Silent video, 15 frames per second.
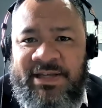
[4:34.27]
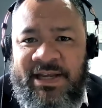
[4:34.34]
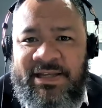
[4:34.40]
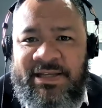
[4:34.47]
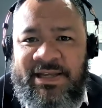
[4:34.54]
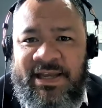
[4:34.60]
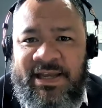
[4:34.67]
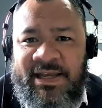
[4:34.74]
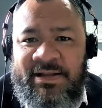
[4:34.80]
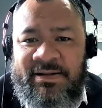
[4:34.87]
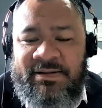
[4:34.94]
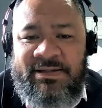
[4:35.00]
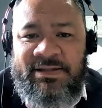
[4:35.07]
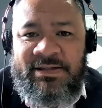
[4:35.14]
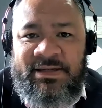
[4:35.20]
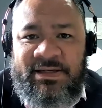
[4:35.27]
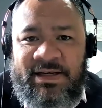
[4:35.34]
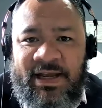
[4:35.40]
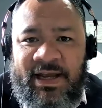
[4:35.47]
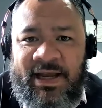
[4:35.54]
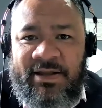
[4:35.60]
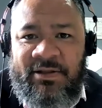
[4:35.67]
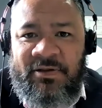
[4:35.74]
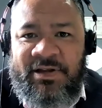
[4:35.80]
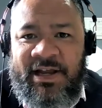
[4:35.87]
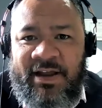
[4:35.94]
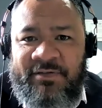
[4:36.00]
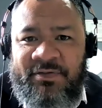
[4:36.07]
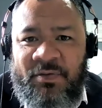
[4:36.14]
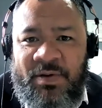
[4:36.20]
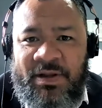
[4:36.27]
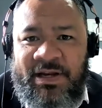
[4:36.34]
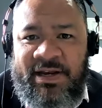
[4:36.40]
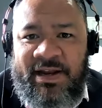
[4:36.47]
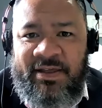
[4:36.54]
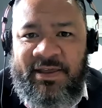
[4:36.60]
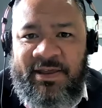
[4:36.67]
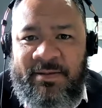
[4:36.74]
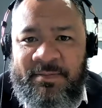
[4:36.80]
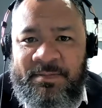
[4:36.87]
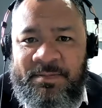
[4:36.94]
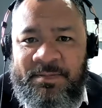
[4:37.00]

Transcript: Take care, look after one another.